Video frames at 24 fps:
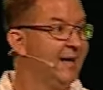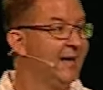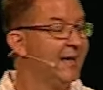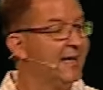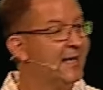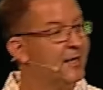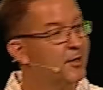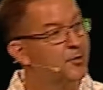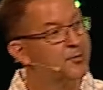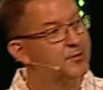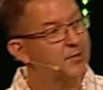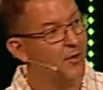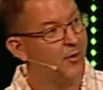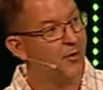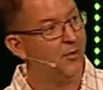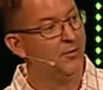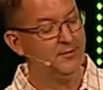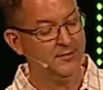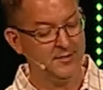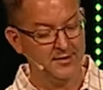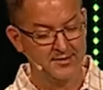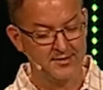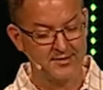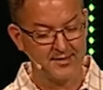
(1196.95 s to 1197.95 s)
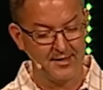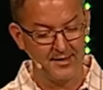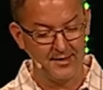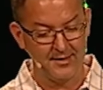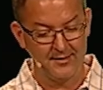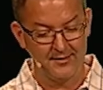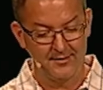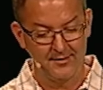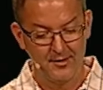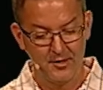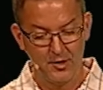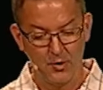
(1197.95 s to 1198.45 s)
He goes on to say,
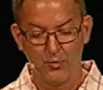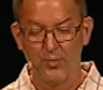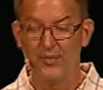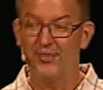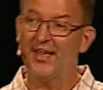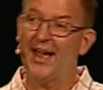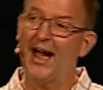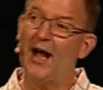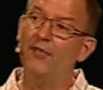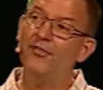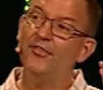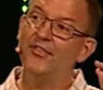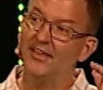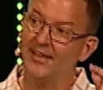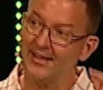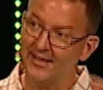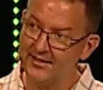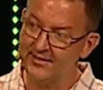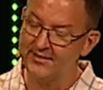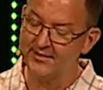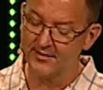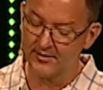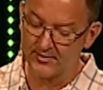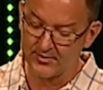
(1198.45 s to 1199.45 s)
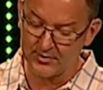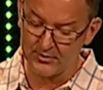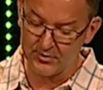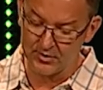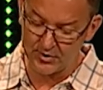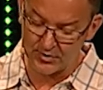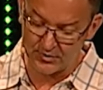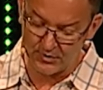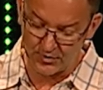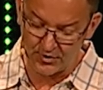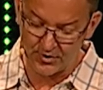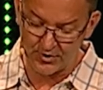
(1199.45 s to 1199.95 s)
without the
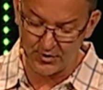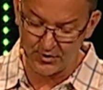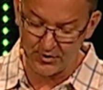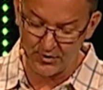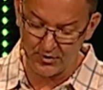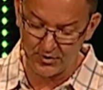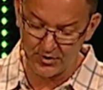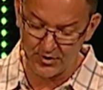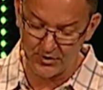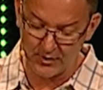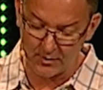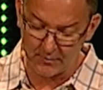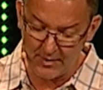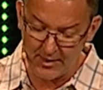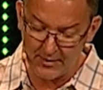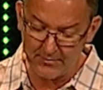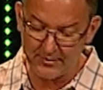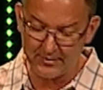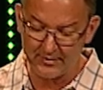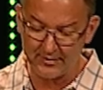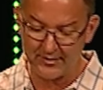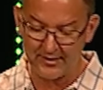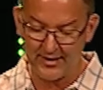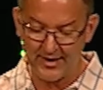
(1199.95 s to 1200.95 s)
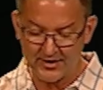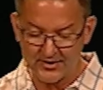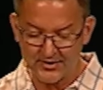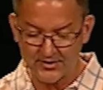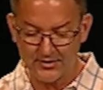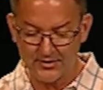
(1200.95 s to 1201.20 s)
institutional church, there may be less